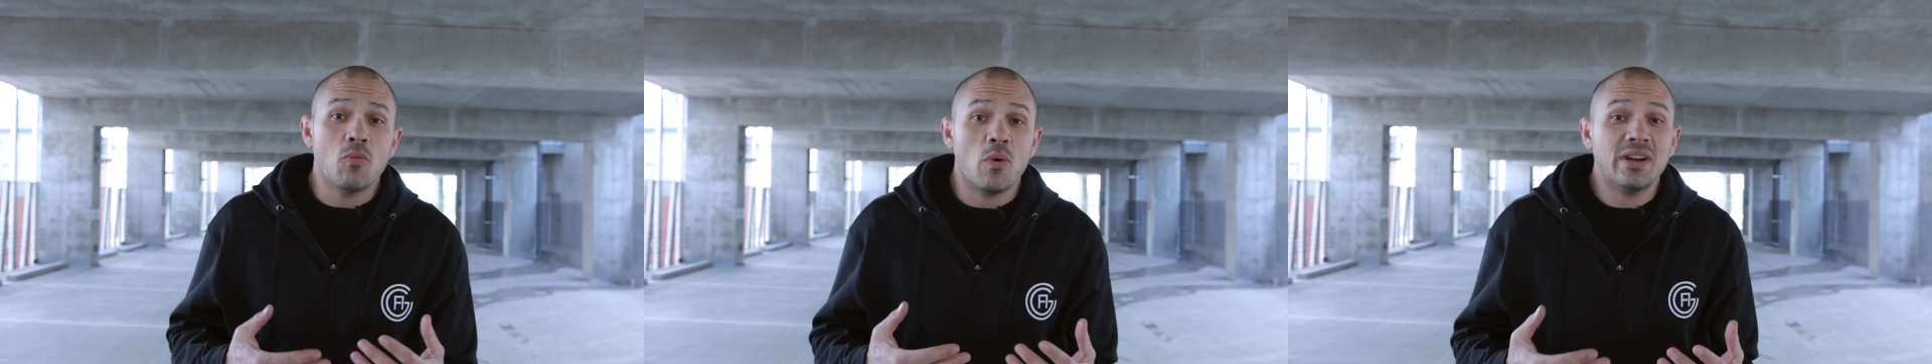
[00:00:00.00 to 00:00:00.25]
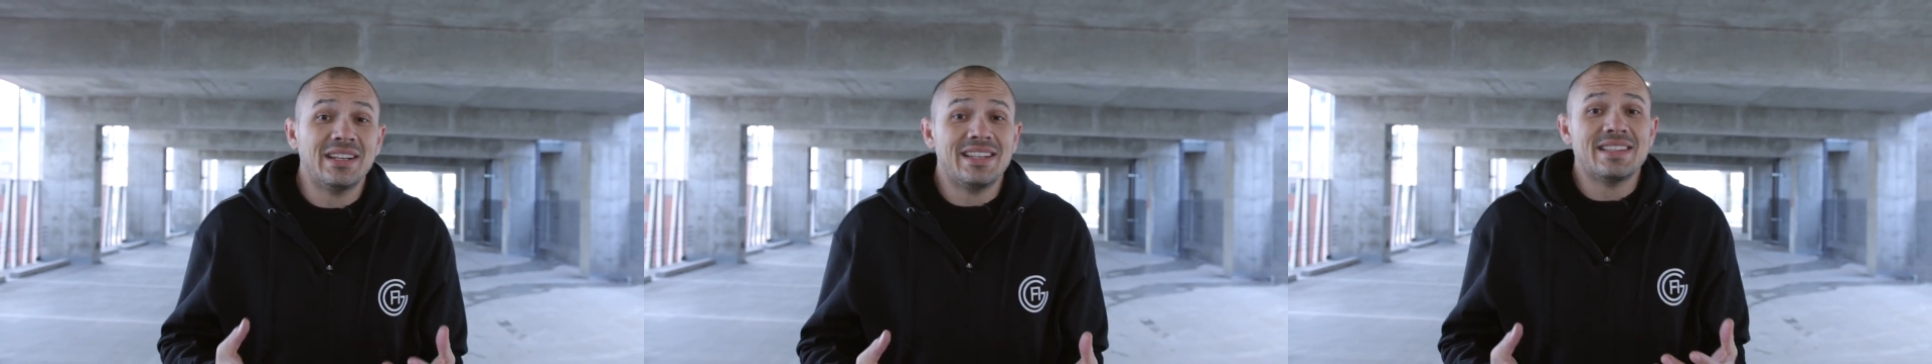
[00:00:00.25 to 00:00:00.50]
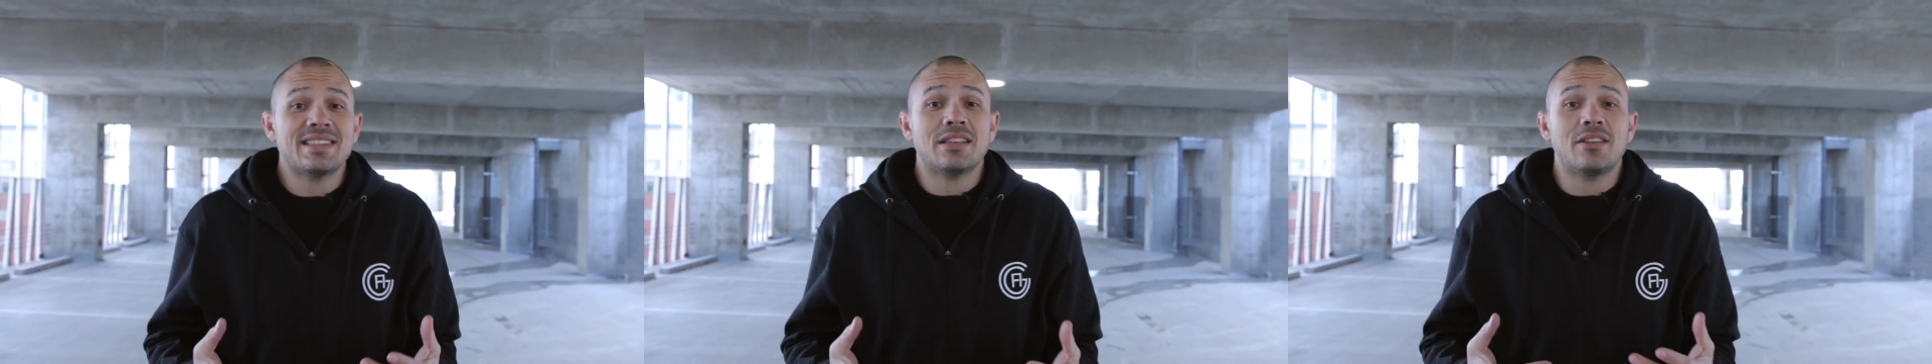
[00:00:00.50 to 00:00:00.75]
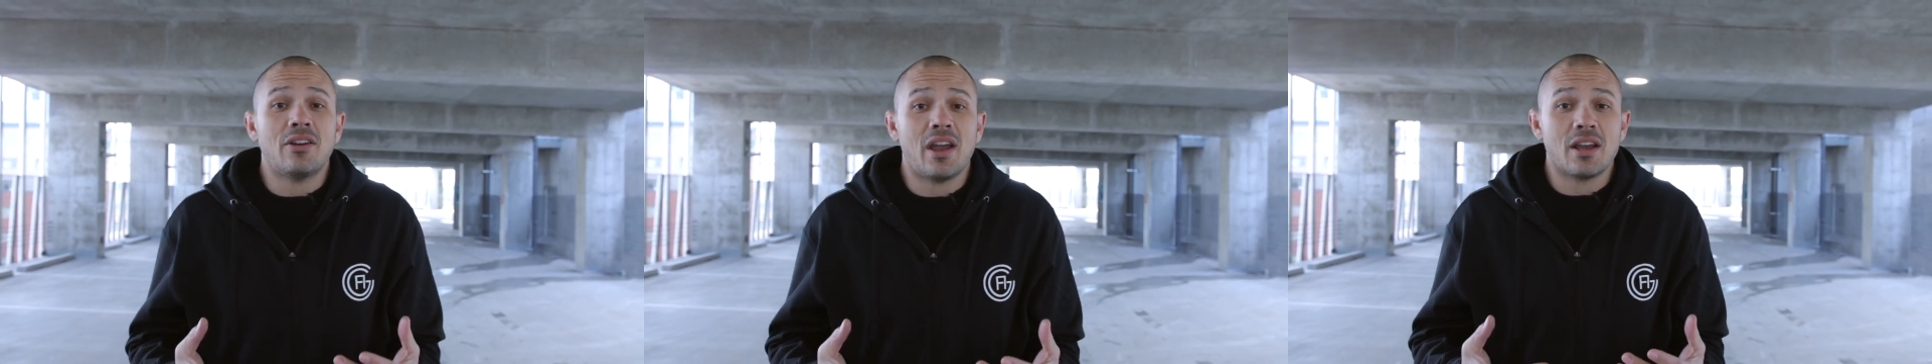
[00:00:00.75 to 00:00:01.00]
what it is
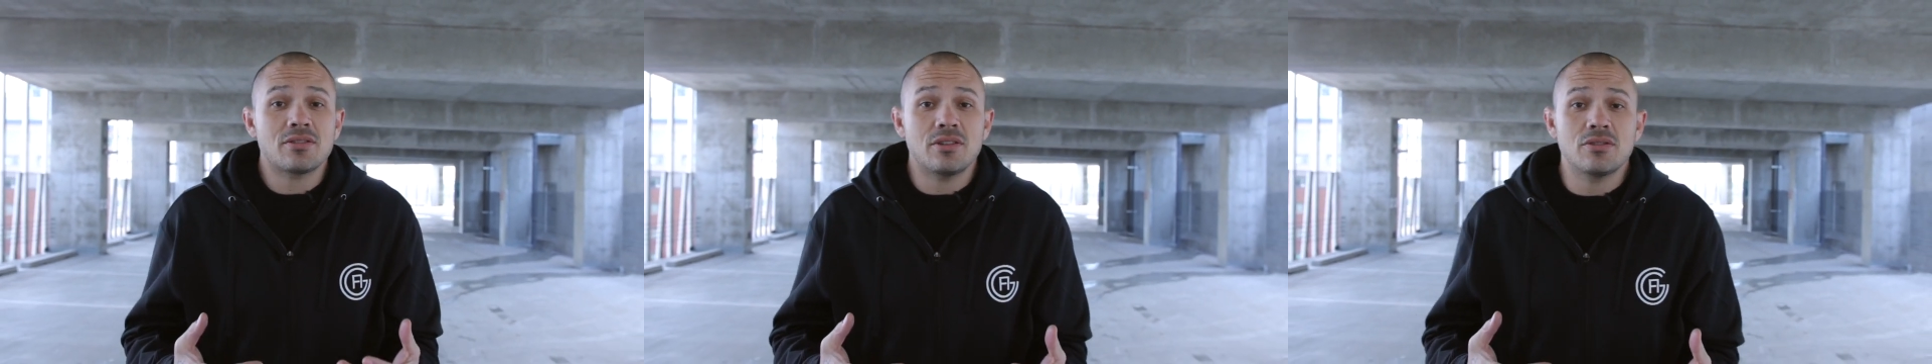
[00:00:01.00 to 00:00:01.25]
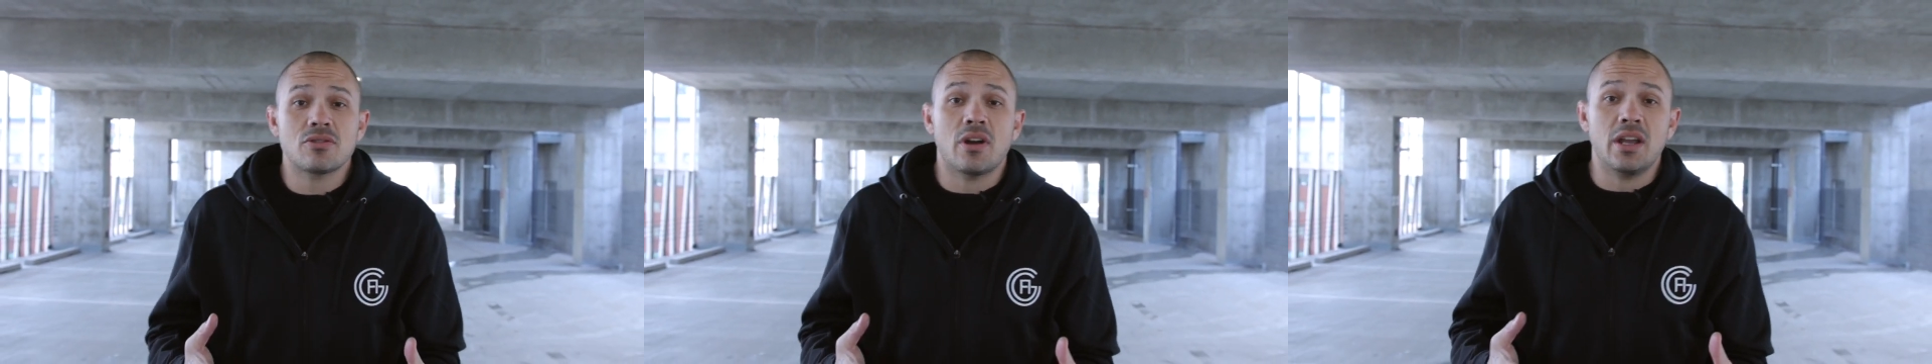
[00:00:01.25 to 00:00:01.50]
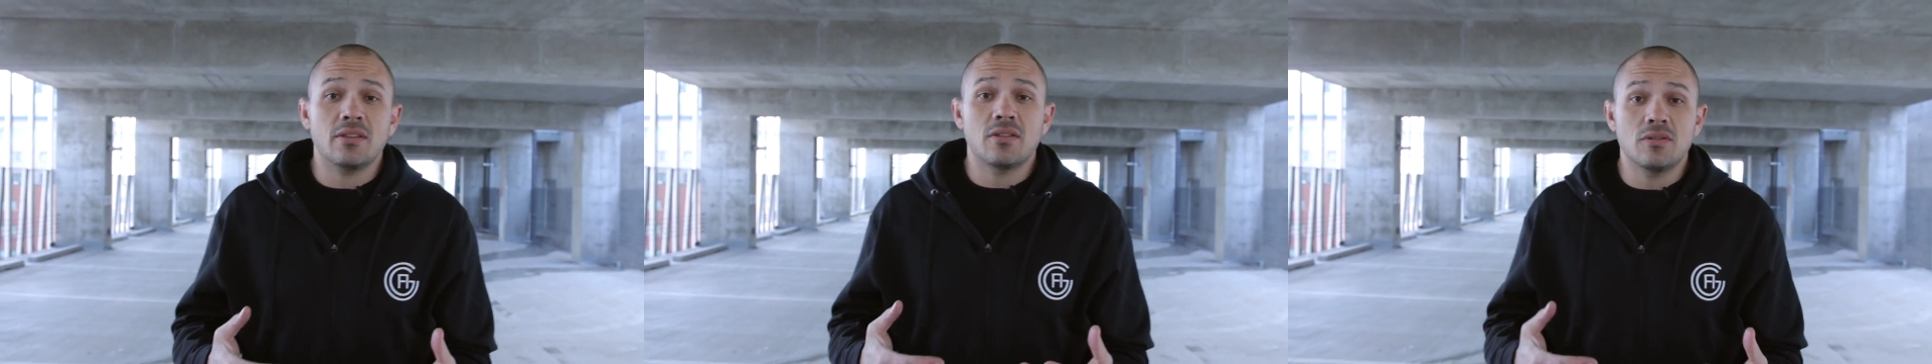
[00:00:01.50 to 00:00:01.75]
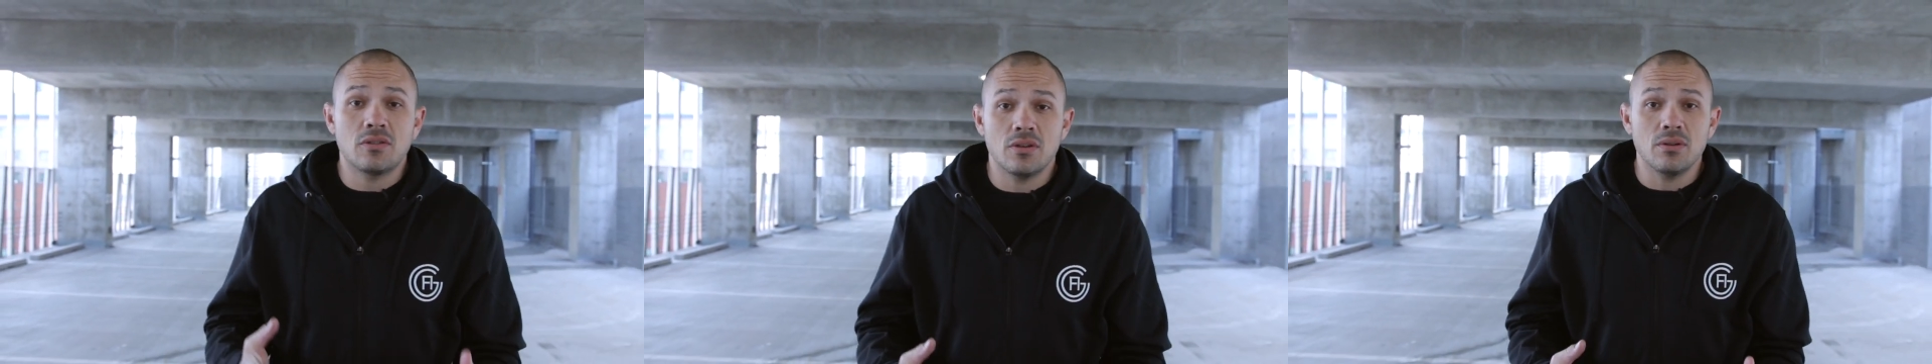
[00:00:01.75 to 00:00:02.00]
that they're actually trying
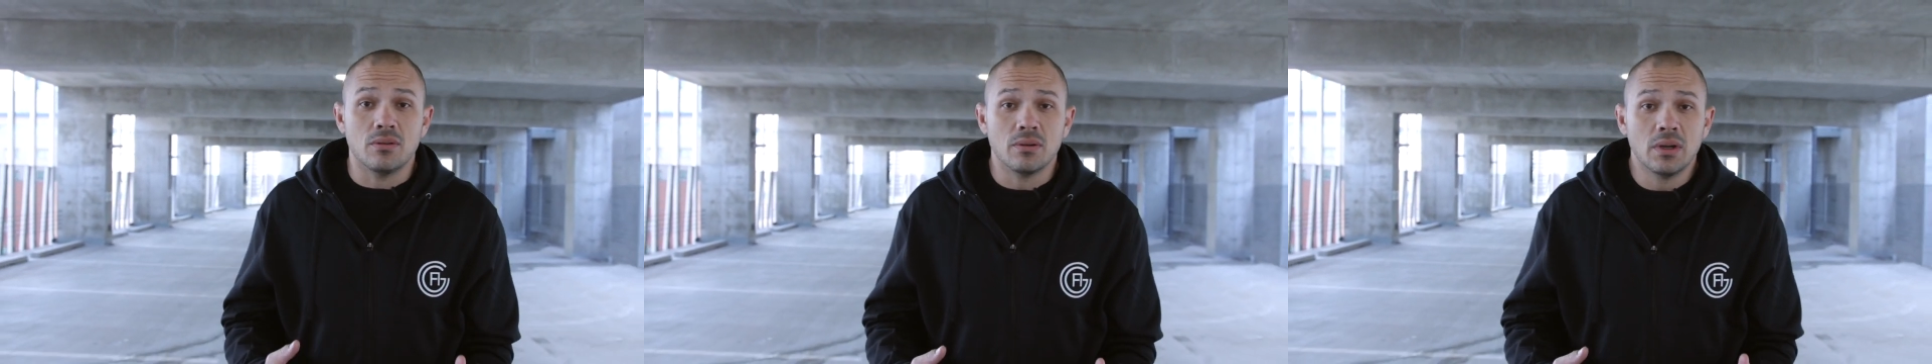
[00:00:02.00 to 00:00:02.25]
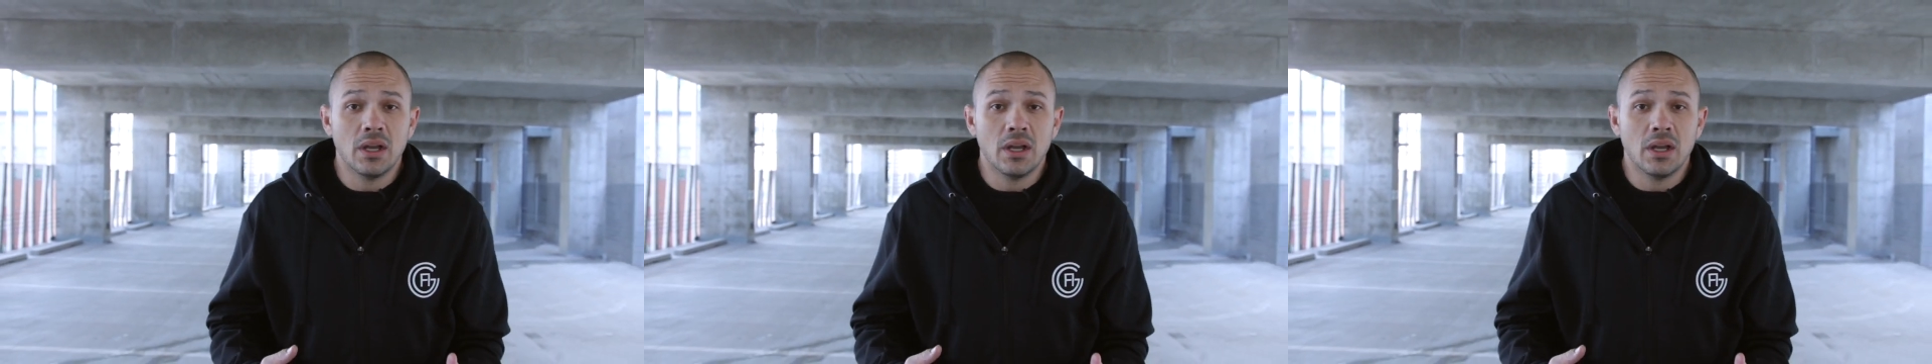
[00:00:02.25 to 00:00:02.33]
to do.